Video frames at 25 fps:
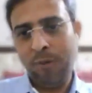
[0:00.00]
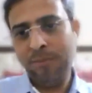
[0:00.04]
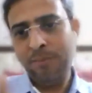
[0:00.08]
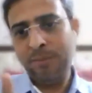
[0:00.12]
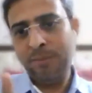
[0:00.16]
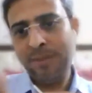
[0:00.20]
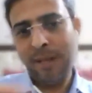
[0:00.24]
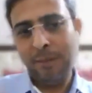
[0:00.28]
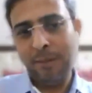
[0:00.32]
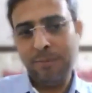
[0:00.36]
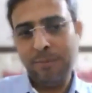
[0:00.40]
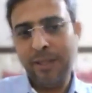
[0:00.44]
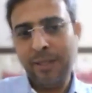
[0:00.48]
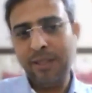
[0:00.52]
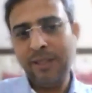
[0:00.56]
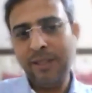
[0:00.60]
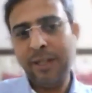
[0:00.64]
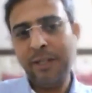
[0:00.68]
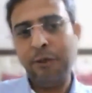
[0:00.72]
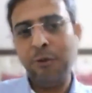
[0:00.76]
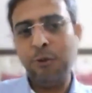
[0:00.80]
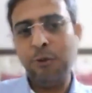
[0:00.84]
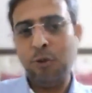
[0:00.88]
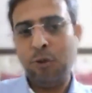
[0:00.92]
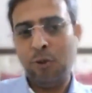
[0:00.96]
from
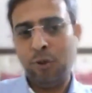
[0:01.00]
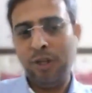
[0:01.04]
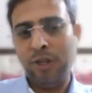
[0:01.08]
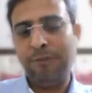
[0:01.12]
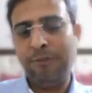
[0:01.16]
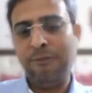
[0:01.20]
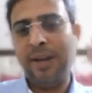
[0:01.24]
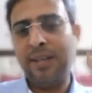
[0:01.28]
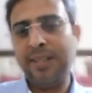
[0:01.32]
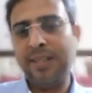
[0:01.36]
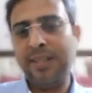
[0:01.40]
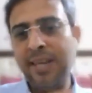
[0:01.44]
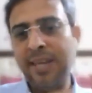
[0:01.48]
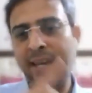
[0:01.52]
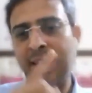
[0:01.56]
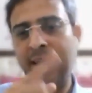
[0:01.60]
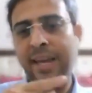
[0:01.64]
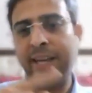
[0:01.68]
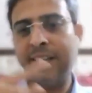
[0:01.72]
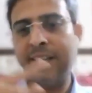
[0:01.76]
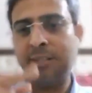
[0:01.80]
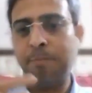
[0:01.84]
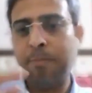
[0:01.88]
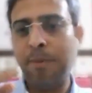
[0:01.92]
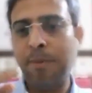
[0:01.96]
something that you know.
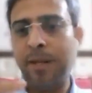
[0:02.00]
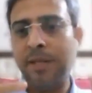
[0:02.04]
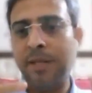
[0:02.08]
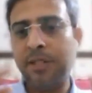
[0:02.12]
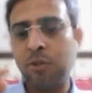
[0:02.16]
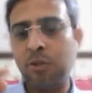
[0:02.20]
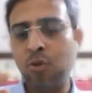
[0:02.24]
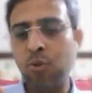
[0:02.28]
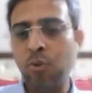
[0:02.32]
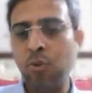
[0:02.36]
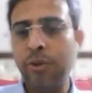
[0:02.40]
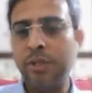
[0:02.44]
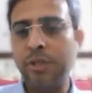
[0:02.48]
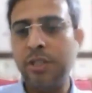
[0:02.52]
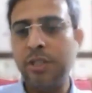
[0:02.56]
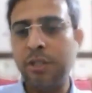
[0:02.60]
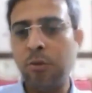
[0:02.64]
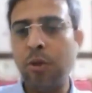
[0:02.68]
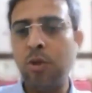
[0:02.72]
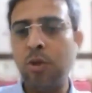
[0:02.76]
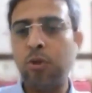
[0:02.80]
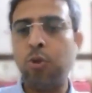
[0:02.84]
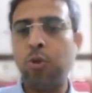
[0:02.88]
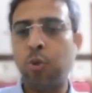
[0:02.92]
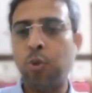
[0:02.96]
If I say x plus
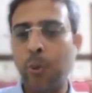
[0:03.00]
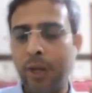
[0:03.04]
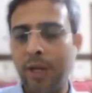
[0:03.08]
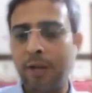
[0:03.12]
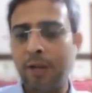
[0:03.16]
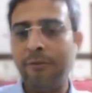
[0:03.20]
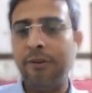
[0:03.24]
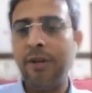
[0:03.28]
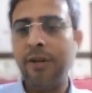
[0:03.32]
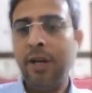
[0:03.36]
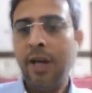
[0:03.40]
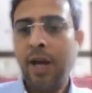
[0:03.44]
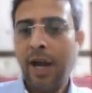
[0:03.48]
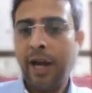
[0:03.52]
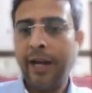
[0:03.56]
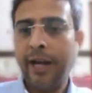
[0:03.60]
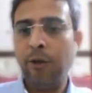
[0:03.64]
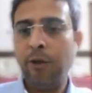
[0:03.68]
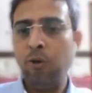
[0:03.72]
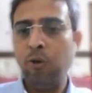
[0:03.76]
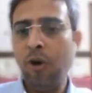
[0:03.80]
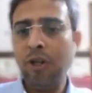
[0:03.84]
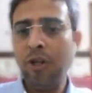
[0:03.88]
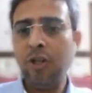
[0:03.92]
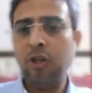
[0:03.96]
2 is equal to
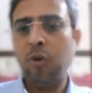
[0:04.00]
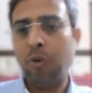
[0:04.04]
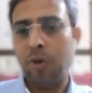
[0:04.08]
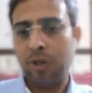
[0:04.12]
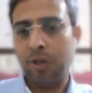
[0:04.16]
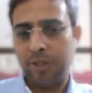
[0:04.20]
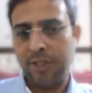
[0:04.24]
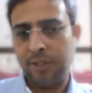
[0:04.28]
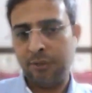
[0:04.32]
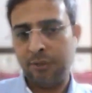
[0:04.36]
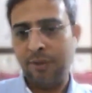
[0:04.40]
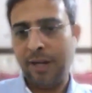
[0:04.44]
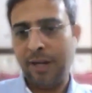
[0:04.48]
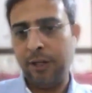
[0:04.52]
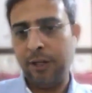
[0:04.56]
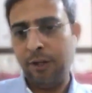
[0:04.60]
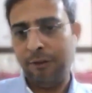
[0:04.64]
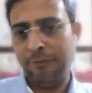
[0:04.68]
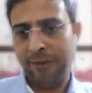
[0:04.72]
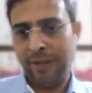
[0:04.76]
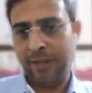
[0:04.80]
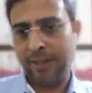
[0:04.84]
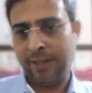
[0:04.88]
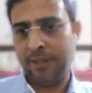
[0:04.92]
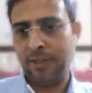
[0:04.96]
12, I do not know
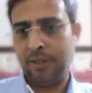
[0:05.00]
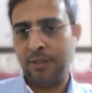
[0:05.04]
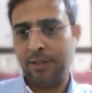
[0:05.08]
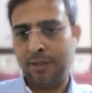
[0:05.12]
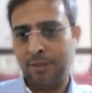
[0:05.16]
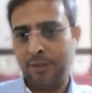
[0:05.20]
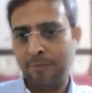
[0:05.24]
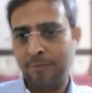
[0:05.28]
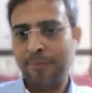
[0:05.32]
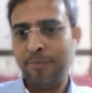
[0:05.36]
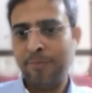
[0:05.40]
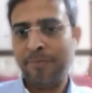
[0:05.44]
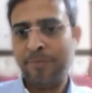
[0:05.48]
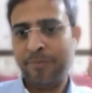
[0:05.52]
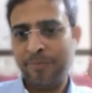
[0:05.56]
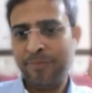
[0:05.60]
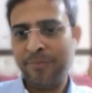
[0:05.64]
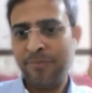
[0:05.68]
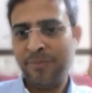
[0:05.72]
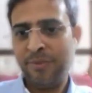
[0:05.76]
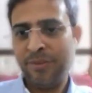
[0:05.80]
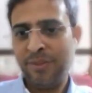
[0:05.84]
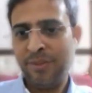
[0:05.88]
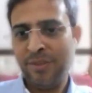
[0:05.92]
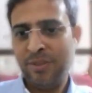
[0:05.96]
what this value of x
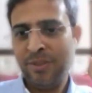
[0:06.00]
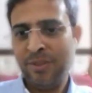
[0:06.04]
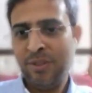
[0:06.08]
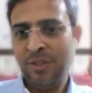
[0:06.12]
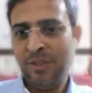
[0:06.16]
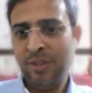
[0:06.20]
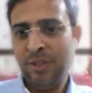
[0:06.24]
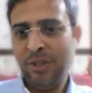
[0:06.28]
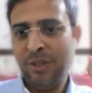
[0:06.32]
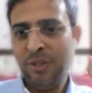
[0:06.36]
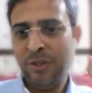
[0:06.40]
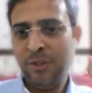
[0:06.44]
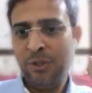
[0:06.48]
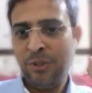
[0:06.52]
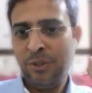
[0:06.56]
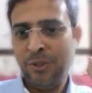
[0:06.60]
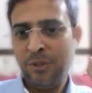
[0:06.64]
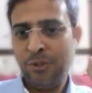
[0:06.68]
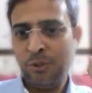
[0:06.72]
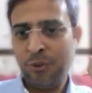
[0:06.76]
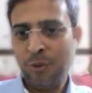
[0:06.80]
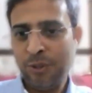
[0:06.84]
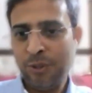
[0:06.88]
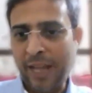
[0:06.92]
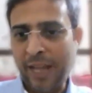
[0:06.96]
is.
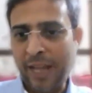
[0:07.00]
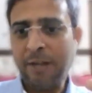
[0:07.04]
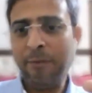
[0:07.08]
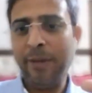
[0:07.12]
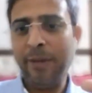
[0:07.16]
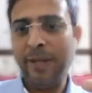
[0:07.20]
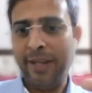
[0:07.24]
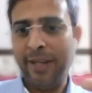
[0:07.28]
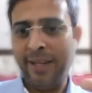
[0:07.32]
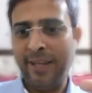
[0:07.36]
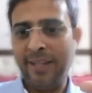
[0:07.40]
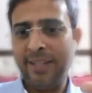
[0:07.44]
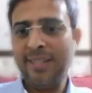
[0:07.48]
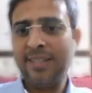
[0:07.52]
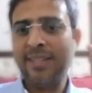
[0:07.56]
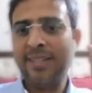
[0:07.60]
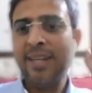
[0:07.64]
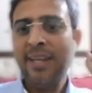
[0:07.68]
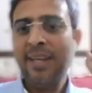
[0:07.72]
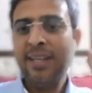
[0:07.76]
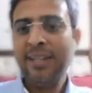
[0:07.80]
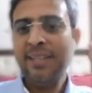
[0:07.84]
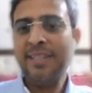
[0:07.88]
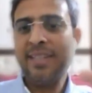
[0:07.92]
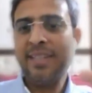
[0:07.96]
So that
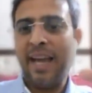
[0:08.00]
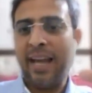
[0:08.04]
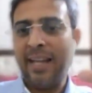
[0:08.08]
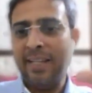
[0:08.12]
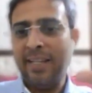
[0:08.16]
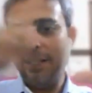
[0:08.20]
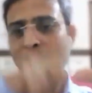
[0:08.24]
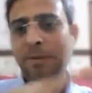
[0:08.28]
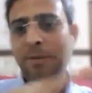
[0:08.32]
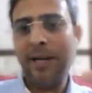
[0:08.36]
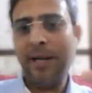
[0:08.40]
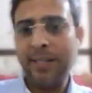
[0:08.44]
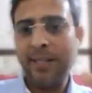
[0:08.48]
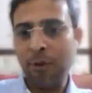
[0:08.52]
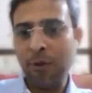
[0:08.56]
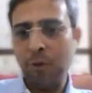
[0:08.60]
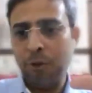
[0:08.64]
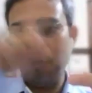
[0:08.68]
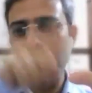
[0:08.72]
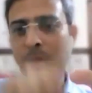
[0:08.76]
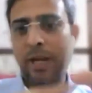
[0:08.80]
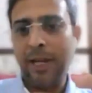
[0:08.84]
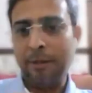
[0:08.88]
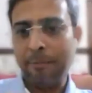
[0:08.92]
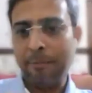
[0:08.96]
means this
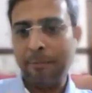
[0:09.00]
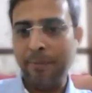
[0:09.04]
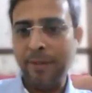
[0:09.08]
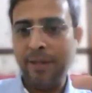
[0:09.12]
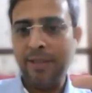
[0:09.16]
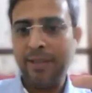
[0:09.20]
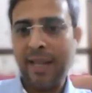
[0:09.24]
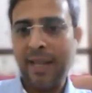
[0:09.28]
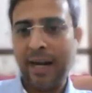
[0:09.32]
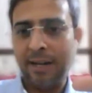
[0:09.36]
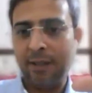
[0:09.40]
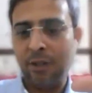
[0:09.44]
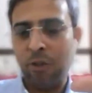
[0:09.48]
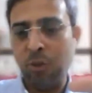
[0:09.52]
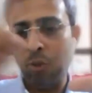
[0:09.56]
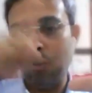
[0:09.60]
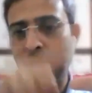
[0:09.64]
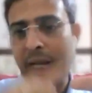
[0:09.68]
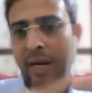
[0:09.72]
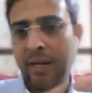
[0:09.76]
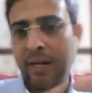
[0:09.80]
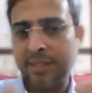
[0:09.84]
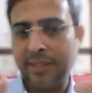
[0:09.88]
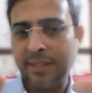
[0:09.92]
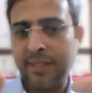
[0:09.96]
algebra is going to help me,
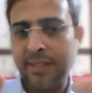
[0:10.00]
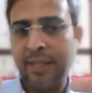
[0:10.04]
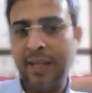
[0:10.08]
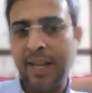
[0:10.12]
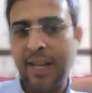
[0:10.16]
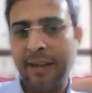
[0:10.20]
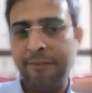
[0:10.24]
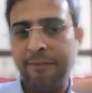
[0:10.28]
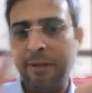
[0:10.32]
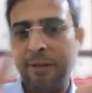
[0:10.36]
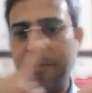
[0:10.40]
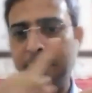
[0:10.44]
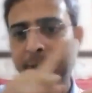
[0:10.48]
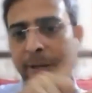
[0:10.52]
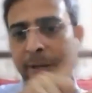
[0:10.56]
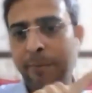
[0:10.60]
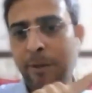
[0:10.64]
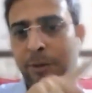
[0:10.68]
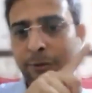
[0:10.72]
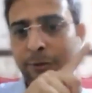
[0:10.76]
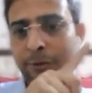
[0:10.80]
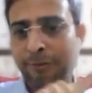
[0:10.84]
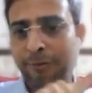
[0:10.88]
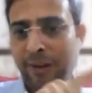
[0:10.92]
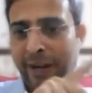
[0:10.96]
that through that skill
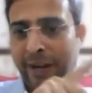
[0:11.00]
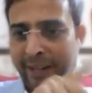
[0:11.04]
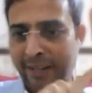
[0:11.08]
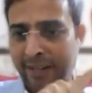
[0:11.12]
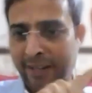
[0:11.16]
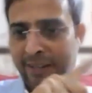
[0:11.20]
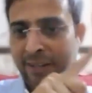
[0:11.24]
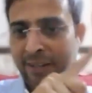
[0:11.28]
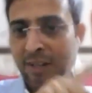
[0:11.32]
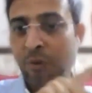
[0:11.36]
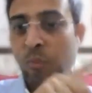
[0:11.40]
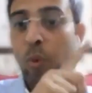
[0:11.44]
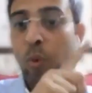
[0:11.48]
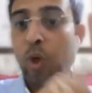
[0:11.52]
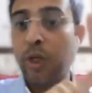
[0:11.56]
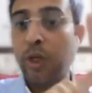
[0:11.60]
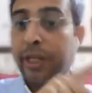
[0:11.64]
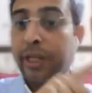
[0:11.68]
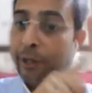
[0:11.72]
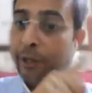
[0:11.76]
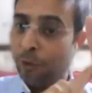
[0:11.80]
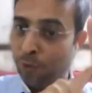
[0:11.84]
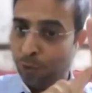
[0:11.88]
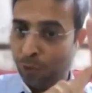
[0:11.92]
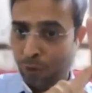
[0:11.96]
I will be able to
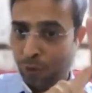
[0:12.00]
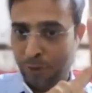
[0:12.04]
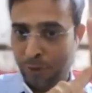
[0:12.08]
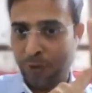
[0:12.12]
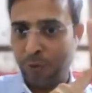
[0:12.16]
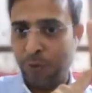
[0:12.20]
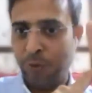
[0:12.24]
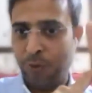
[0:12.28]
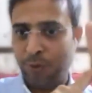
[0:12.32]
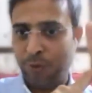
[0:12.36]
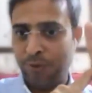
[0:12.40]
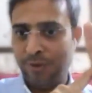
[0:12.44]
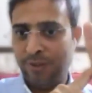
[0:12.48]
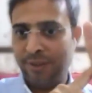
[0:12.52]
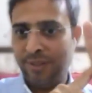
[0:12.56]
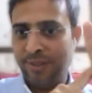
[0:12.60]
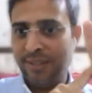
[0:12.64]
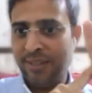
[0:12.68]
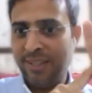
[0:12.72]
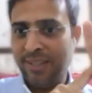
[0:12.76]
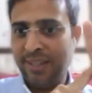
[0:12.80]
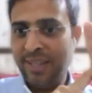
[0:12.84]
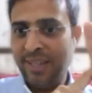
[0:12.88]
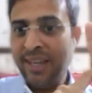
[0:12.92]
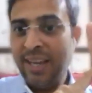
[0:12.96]
find what I do
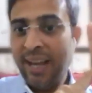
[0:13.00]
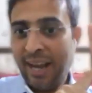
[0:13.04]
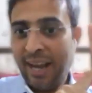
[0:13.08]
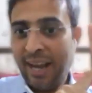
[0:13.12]
not know.